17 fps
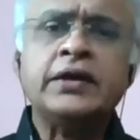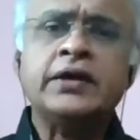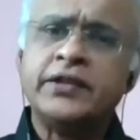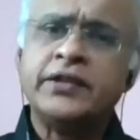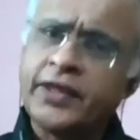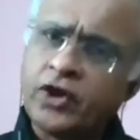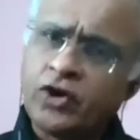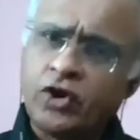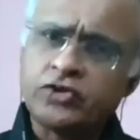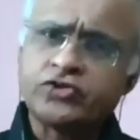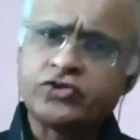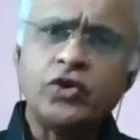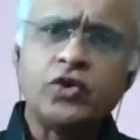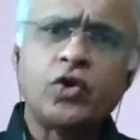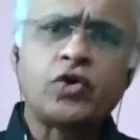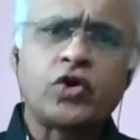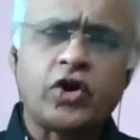They are also
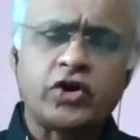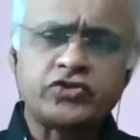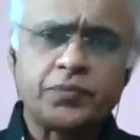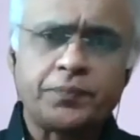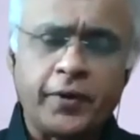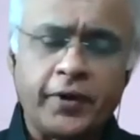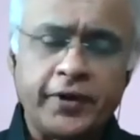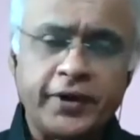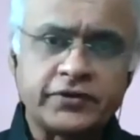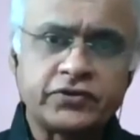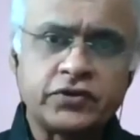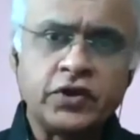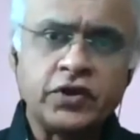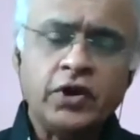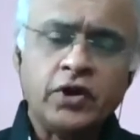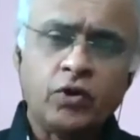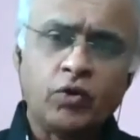low cost products.
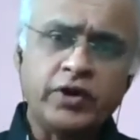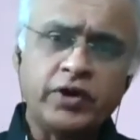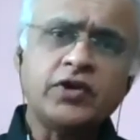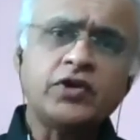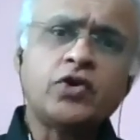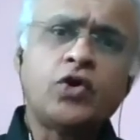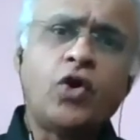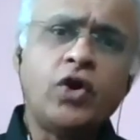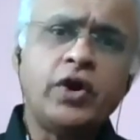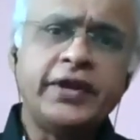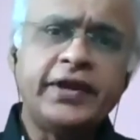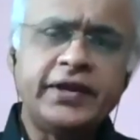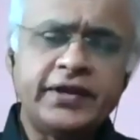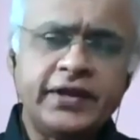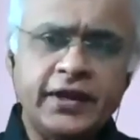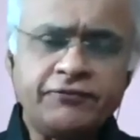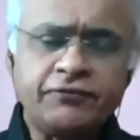So what is a gold
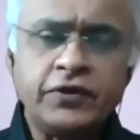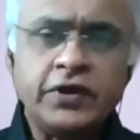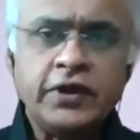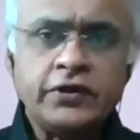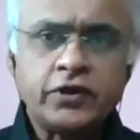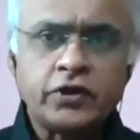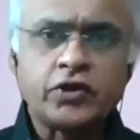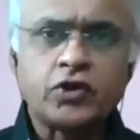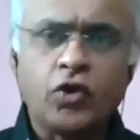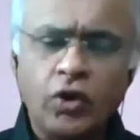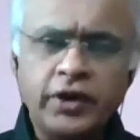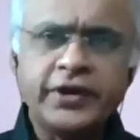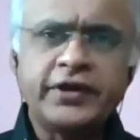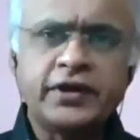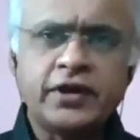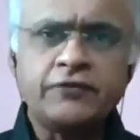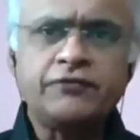ETF? So the gold
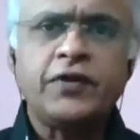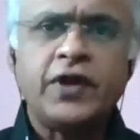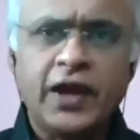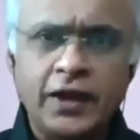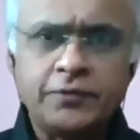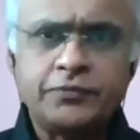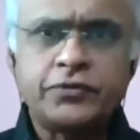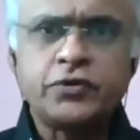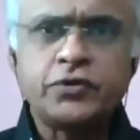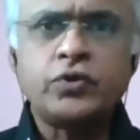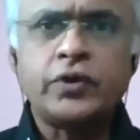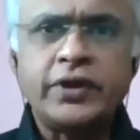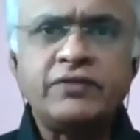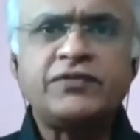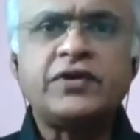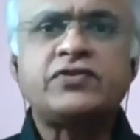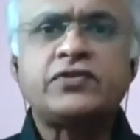ETF helps you
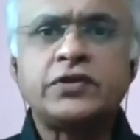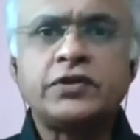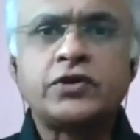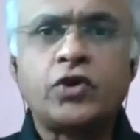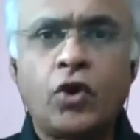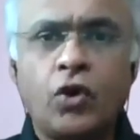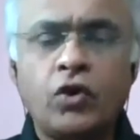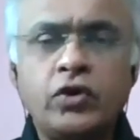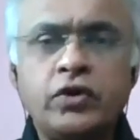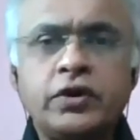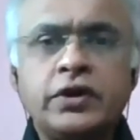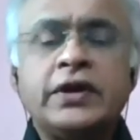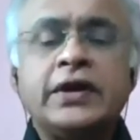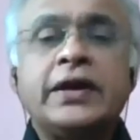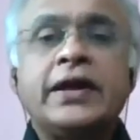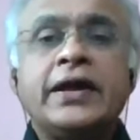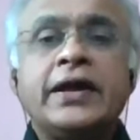invest in gold
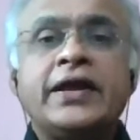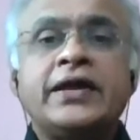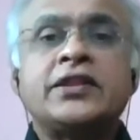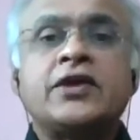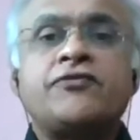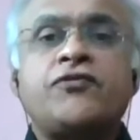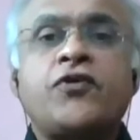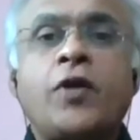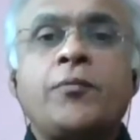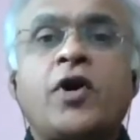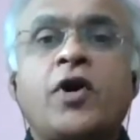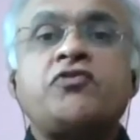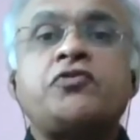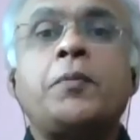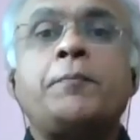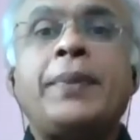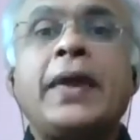in the form of
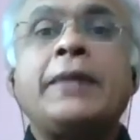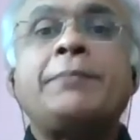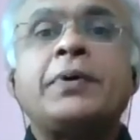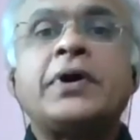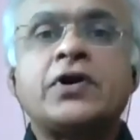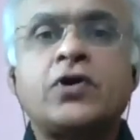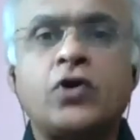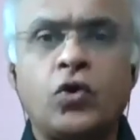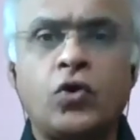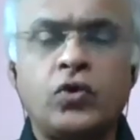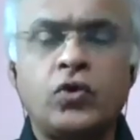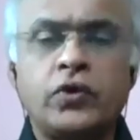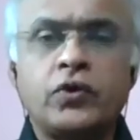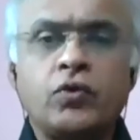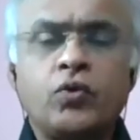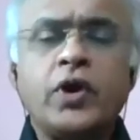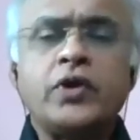paper gold.
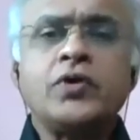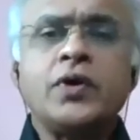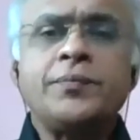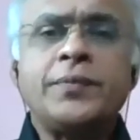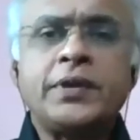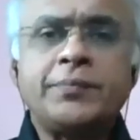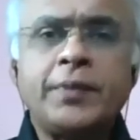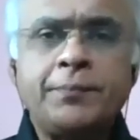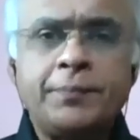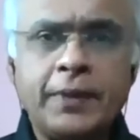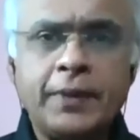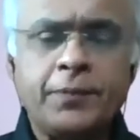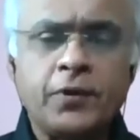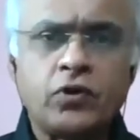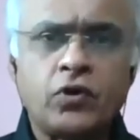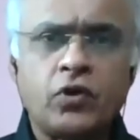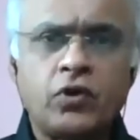What do I mean by
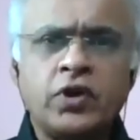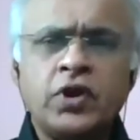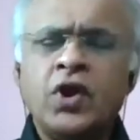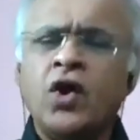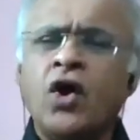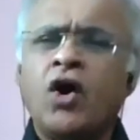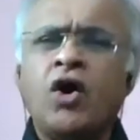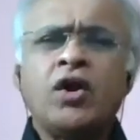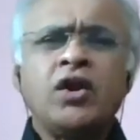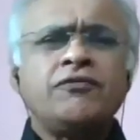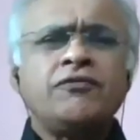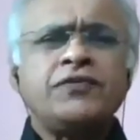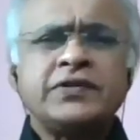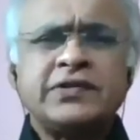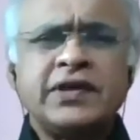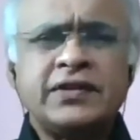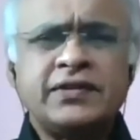paper gold? All of
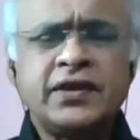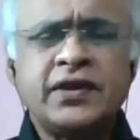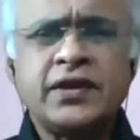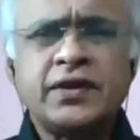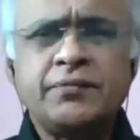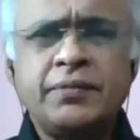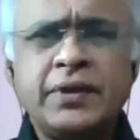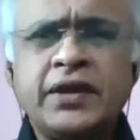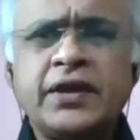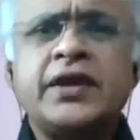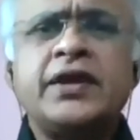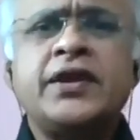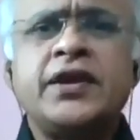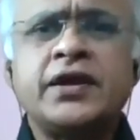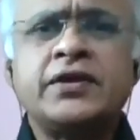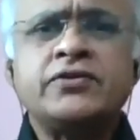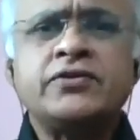us, I think, being
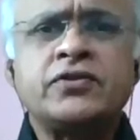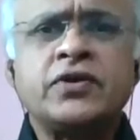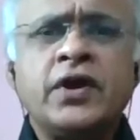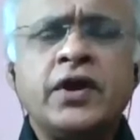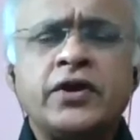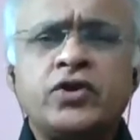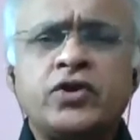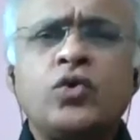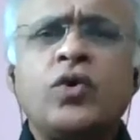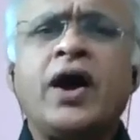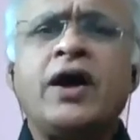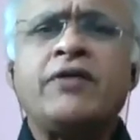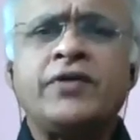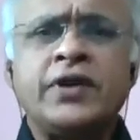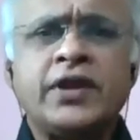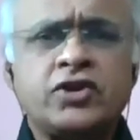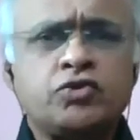Indians, do have
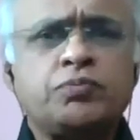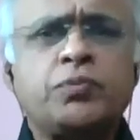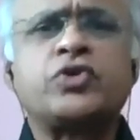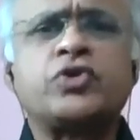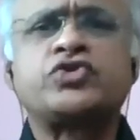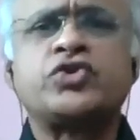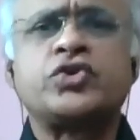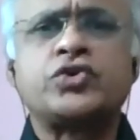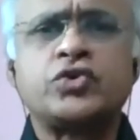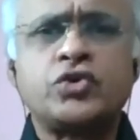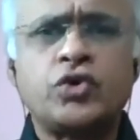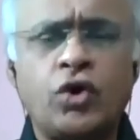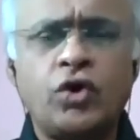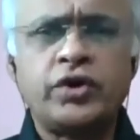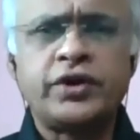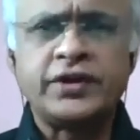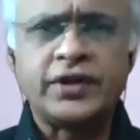an exposure to
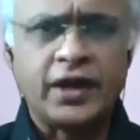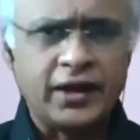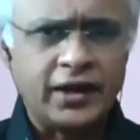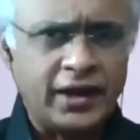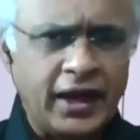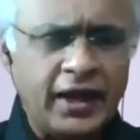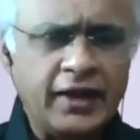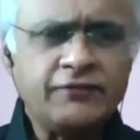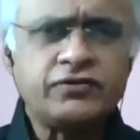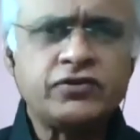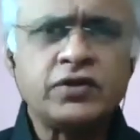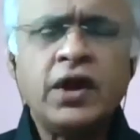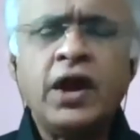gold in our lives,